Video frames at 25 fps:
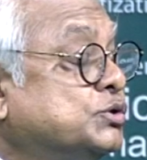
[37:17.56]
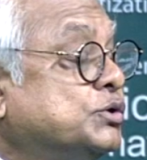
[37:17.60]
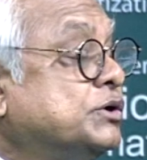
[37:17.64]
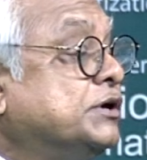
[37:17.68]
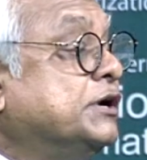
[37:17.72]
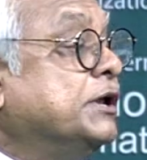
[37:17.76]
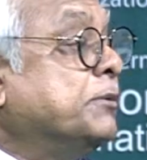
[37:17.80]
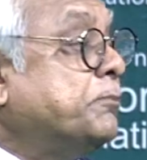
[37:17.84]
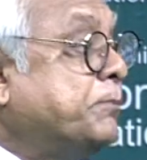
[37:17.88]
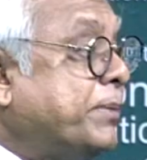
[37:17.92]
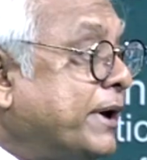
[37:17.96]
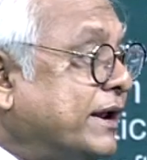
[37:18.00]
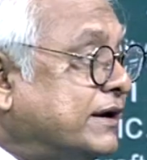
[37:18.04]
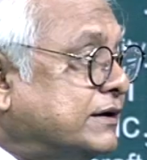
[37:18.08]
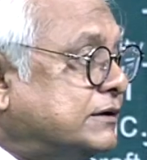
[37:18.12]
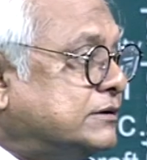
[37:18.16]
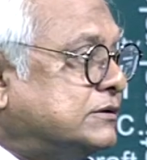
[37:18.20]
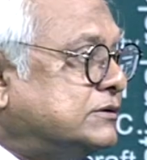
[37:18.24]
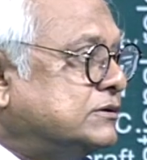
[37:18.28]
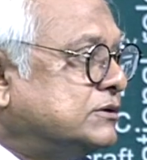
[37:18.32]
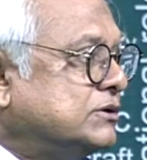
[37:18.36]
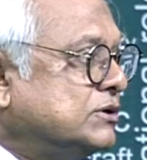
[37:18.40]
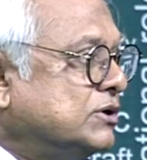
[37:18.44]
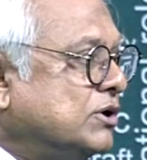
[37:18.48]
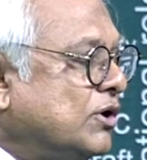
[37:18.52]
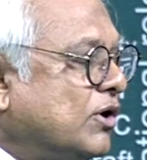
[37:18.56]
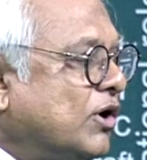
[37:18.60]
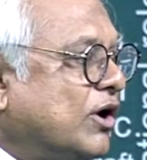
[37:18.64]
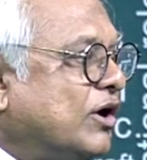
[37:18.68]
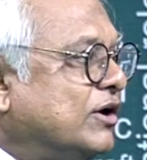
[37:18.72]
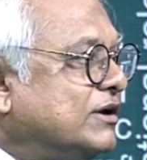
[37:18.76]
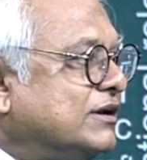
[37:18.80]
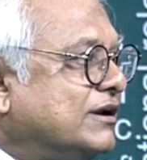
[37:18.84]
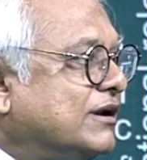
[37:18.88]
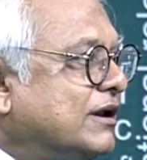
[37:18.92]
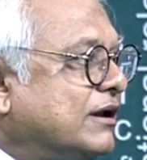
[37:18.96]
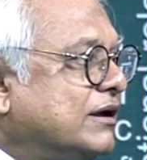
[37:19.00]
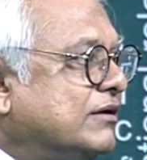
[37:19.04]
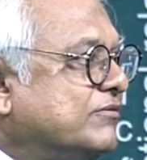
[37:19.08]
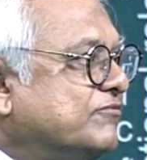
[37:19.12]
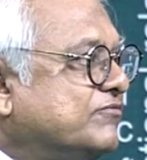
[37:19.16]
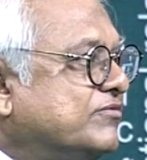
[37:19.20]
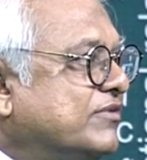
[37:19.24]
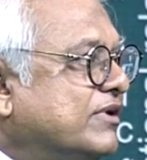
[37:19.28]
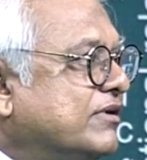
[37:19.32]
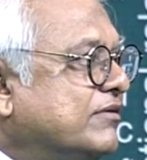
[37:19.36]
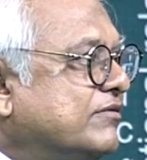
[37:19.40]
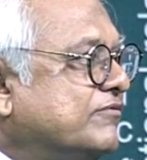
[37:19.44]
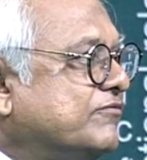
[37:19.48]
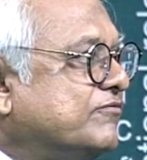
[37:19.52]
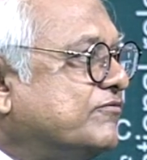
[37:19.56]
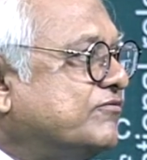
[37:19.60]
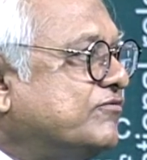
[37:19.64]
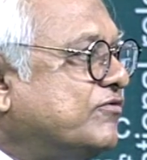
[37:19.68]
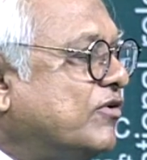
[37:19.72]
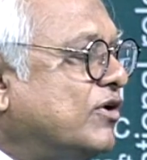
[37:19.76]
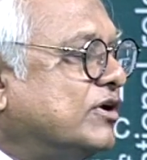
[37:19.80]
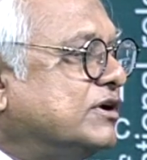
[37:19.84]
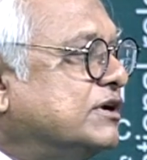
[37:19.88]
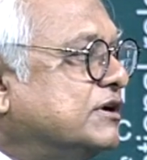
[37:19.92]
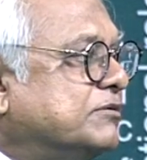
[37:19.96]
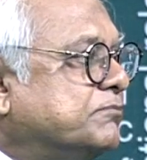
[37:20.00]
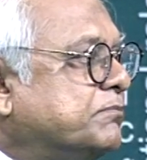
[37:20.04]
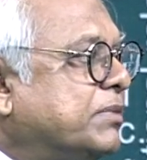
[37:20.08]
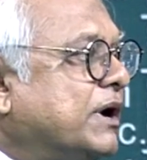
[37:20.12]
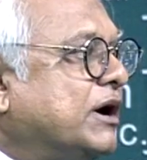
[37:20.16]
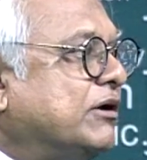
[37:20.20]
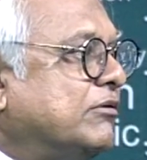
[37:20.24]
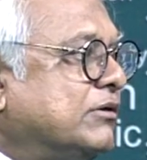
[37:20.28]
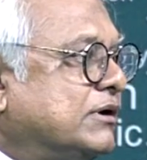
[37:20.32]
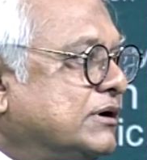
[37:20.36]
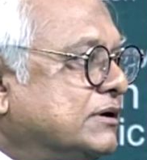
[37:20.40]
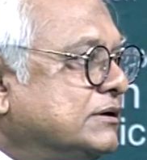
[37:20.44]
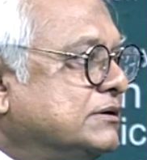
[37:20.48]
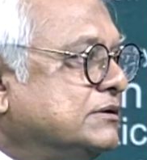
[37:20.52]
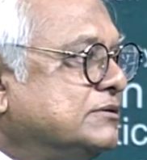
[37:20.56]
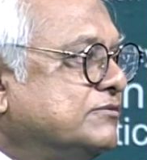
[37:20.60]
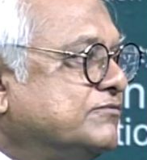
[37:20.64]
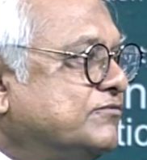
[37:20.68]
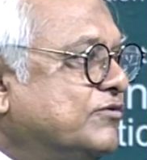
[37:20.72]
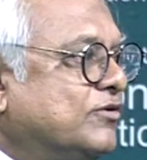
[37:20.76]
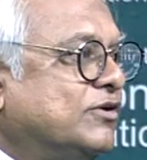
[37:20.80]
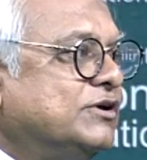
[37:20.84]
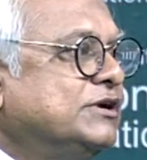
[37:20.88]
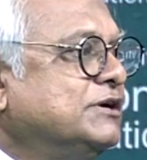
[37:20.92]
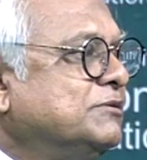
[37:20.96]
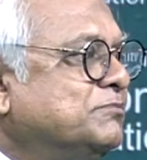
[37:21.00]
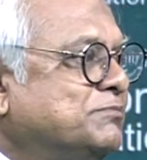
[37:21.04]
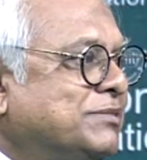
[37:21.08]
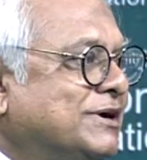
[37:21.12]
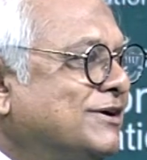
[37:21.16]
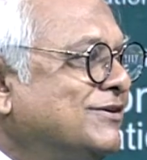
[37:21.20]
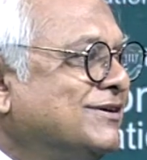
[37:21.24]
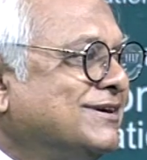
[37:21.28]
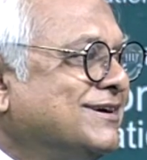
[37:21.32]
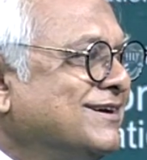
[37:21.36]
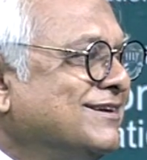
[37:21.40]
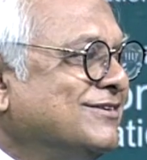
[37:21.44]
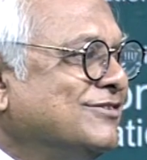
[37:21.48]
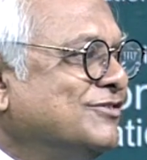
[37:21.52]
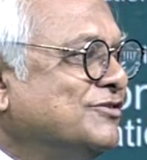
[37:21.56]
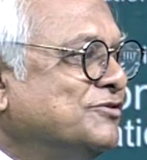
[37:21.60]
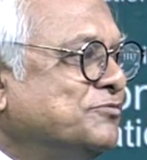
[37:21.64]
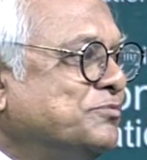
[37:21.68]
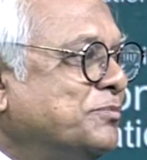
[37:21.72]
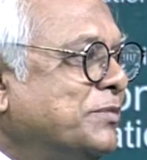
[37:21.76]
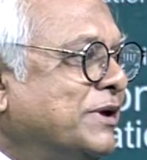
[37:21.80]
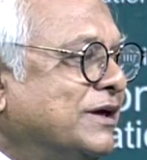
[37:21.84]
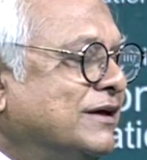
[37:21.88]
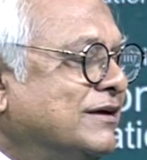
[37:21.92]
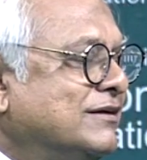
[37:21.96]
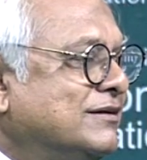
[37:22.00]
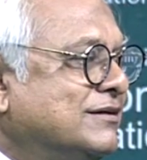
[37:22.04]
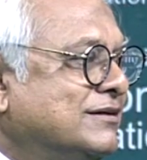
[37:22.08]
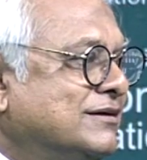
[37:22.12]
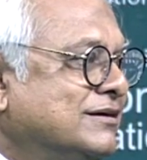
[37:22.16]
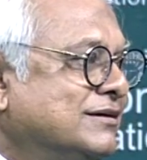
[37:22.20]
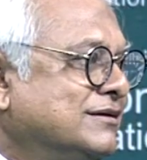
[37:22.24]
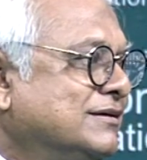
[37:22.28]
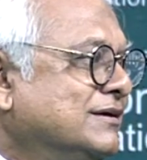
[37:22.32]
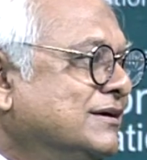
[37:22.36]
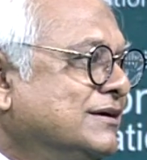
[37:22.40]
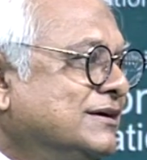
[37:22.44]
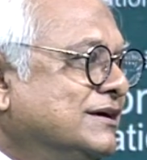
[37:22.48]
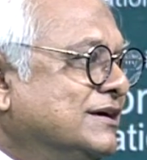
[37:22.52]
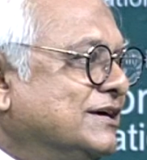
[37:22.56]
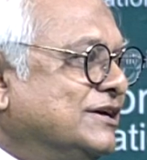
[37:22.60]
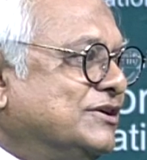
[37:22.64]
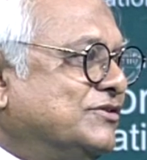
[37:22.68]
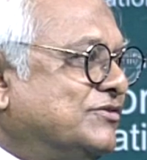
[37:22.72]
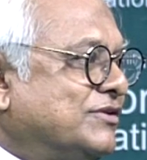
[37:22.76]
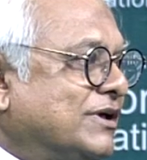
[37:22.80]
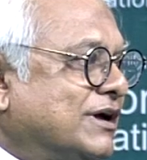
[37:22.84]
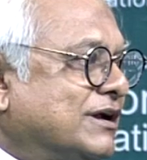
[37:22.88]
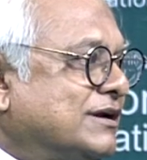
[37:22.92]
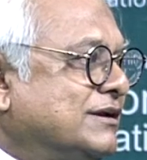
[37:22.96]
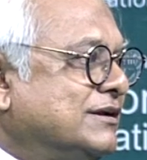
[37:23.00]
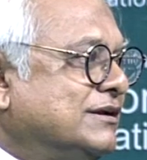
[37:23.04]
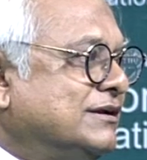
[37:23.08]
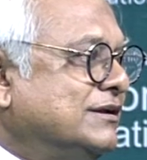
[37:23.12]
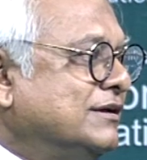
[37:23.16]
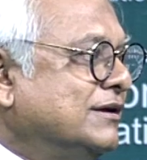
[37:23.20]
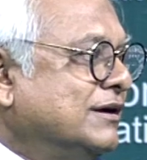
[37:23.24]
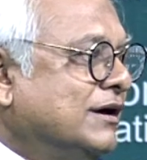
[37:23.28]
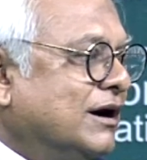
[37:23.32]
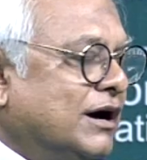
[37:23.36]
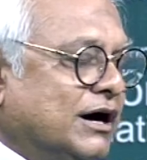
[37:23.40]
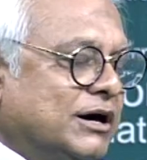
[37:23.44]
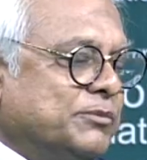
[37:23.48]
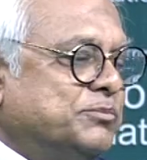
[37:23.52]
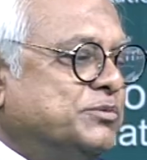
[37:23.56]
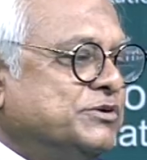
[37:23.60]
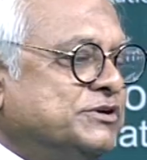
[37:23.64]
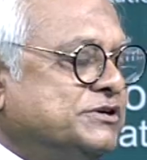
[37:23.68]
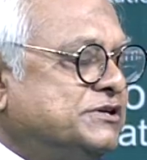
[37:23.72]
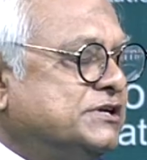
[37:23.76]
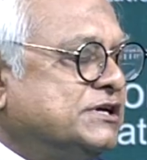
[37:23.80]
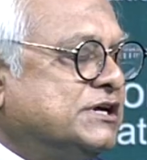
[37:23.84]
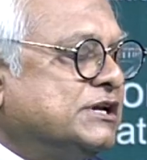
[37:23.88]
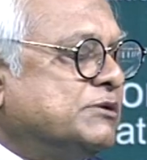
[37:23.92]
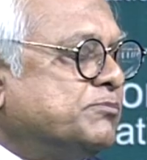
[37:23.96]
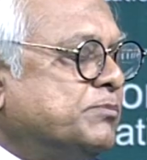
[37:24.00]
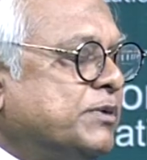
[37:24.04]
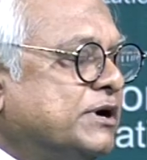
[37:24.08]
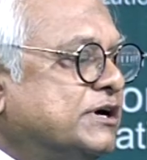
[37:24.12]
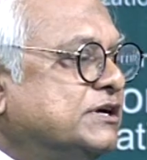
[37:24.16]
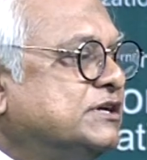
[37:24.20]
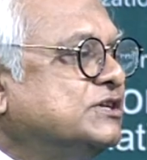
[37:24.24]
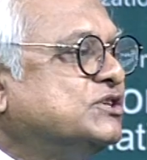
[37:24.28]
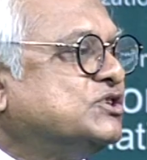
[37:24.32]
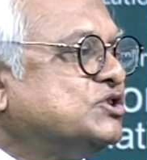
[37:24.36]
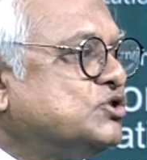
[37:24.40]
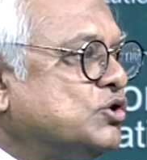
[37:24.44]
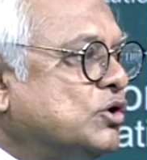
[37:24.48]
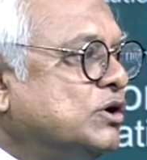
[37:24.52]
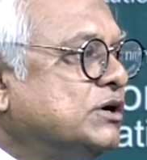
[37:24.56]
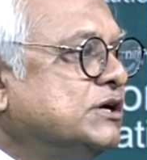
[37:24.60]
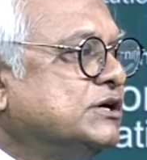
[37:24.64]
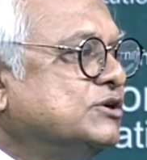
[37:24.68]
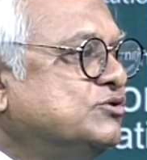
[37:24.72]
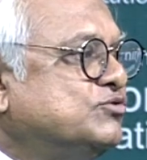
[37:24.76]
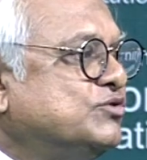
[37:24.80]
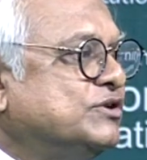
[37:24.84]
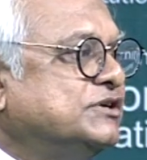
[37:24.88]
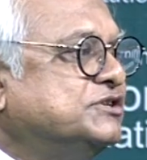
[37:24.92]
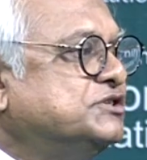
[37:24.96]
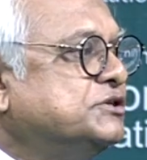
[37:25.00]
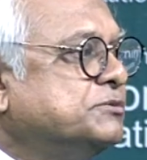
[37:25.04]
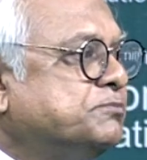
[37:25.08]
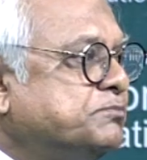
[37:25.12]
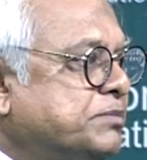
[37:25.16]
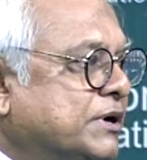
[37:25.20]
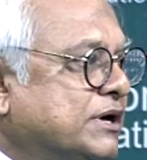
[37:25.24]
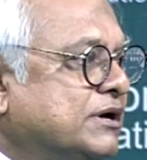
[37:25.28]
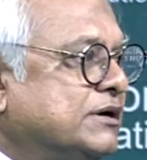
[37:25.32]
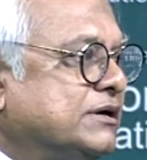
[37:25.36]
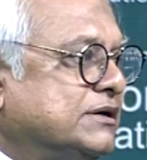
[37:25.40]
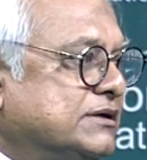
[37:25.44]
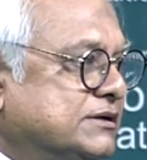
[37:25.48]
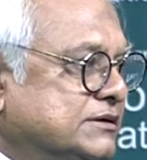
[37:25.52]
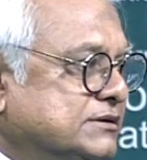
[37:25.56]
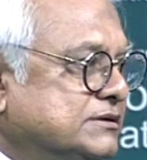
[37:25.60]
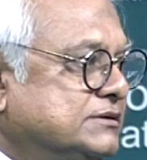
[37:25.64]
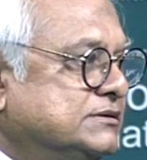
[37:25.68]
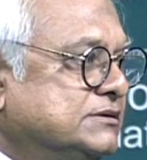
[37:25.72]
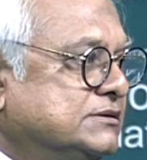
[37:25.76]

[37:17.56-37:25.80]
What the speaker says: depend on foreign power. Foreign power cannot make exactly a political party stronger to achieve power.